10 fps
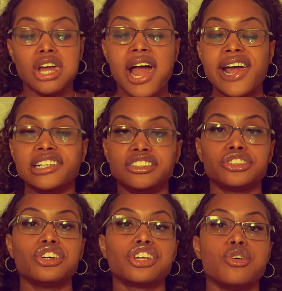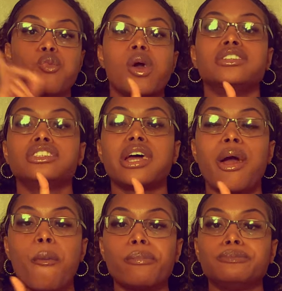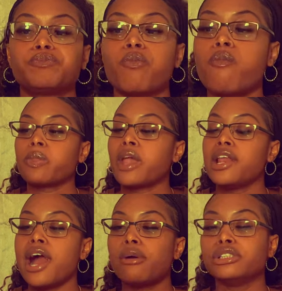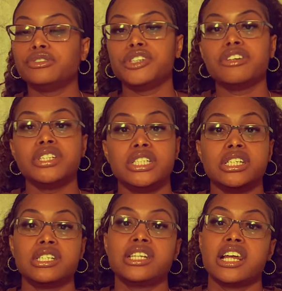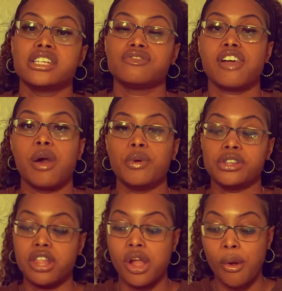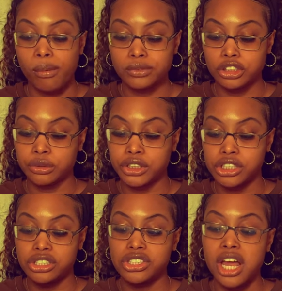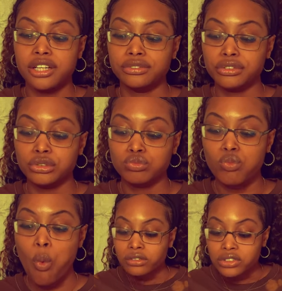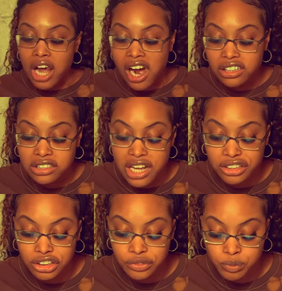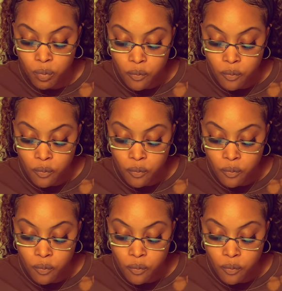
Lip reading: y'all I had this cookie one time and I was very dissatisfied with it. It was distasteful. I didn't like it.